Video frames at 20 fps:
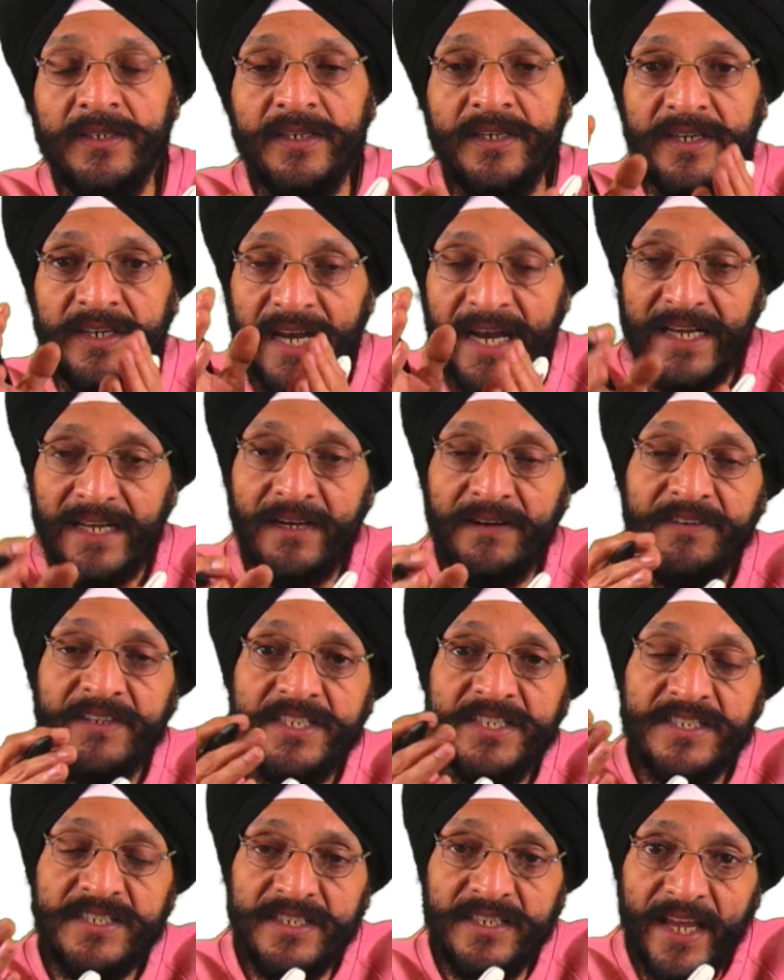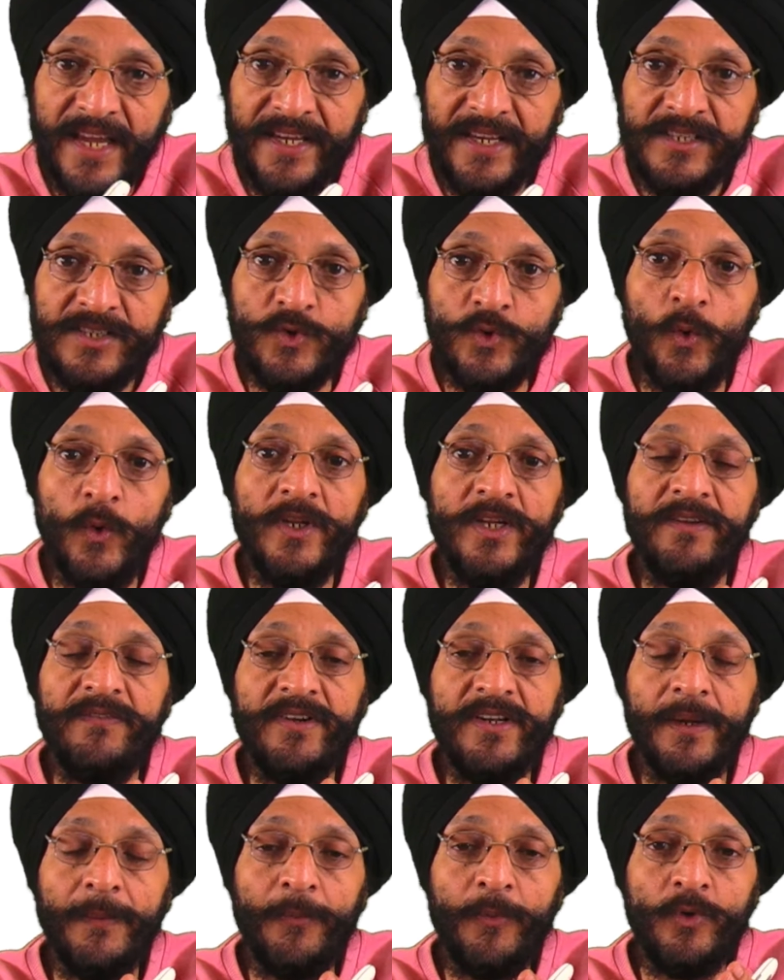data which is lying stored in our
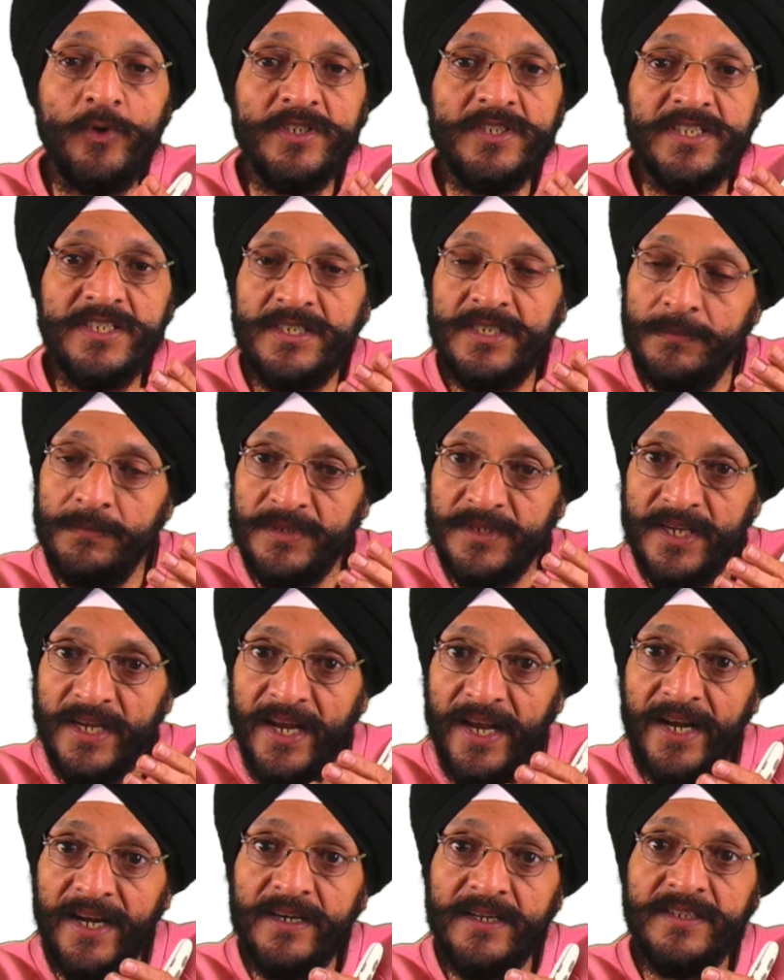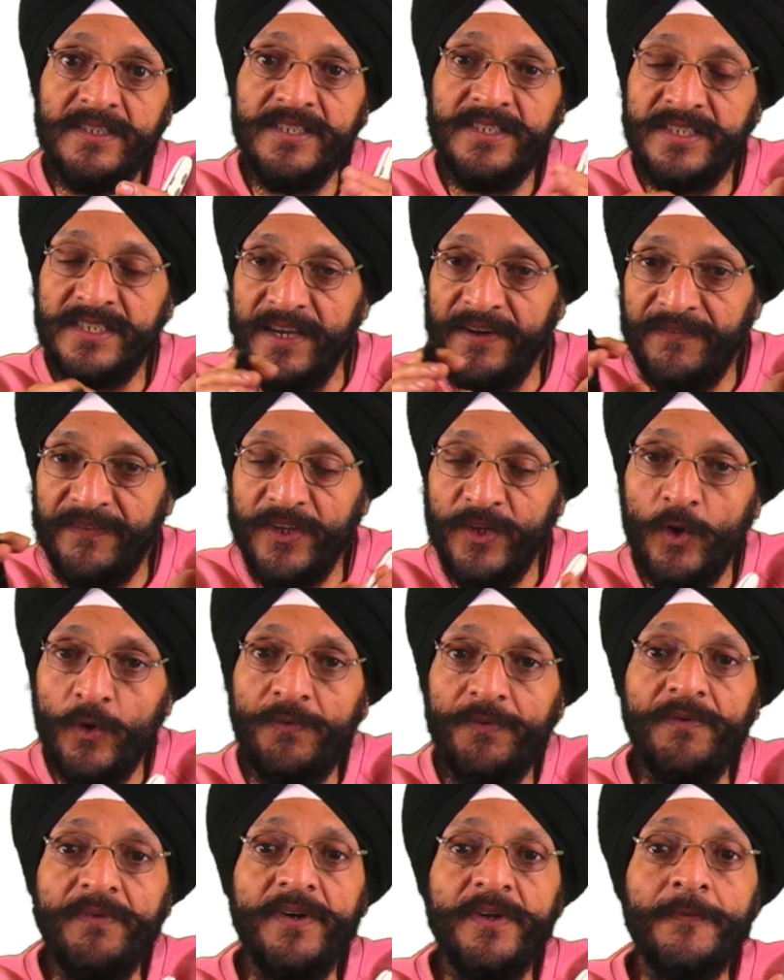computer systems and the safety of
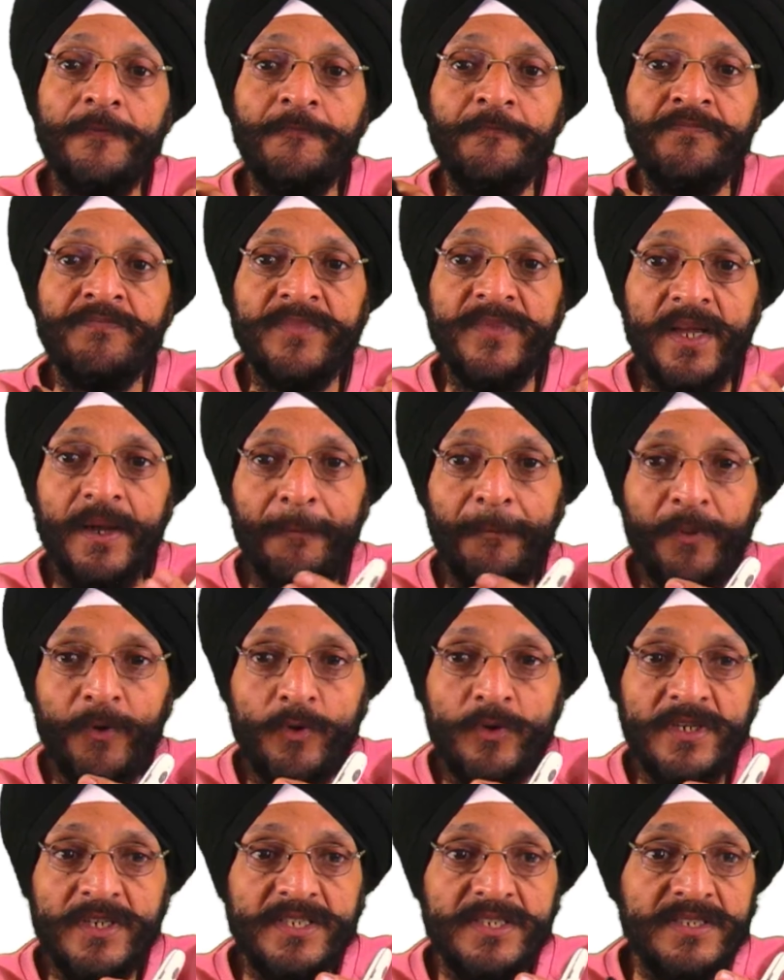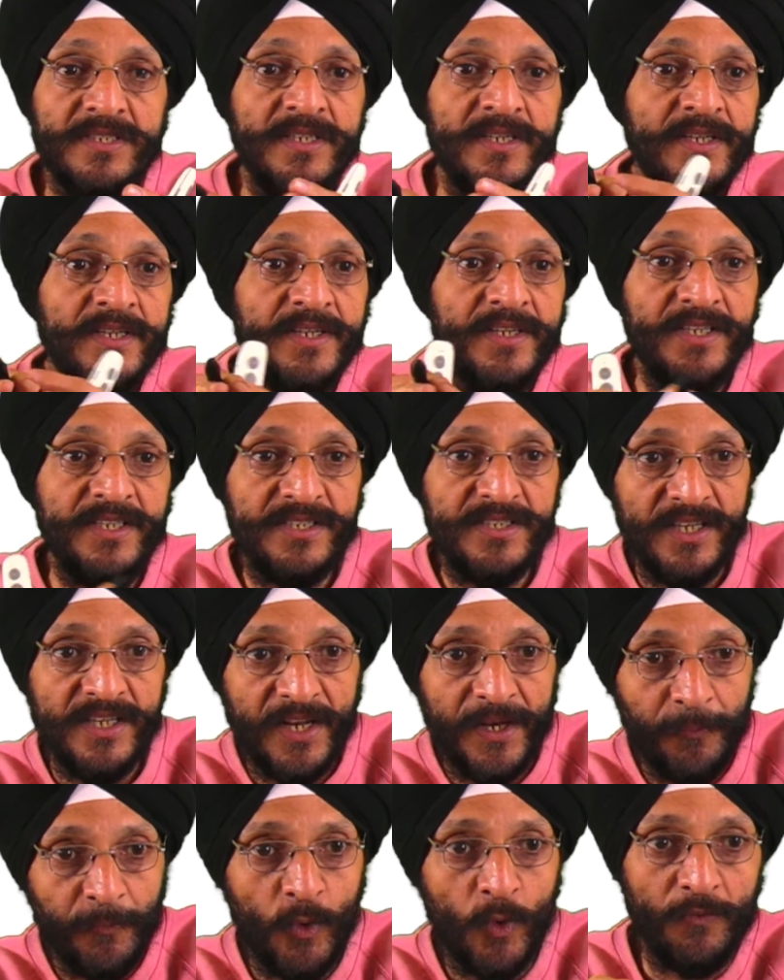our computers is
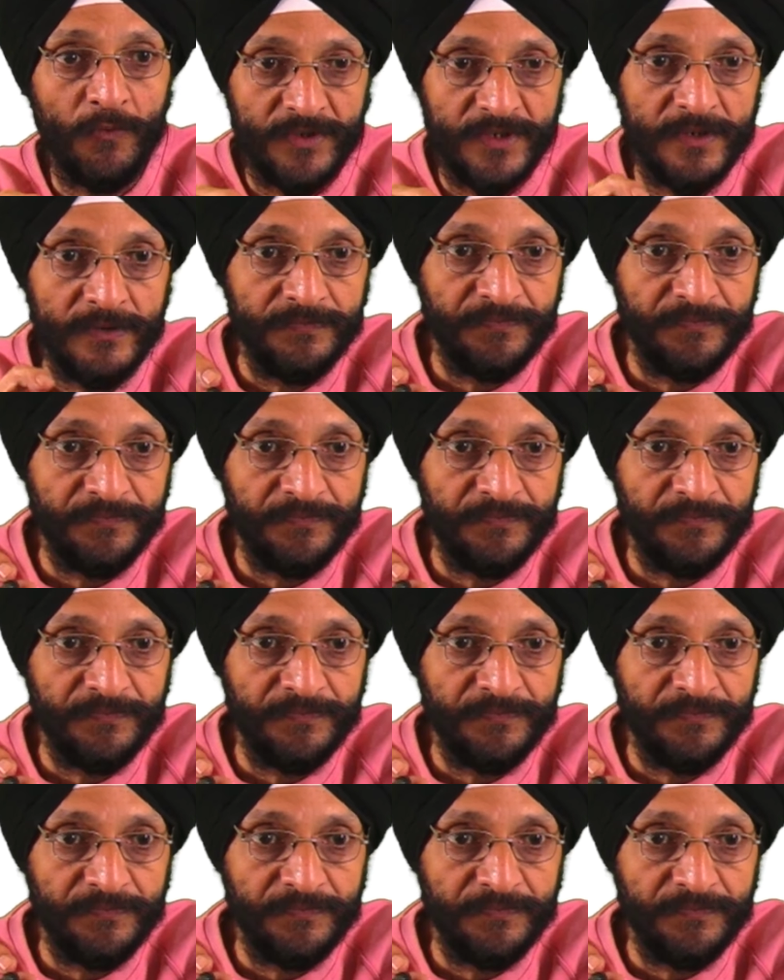removed.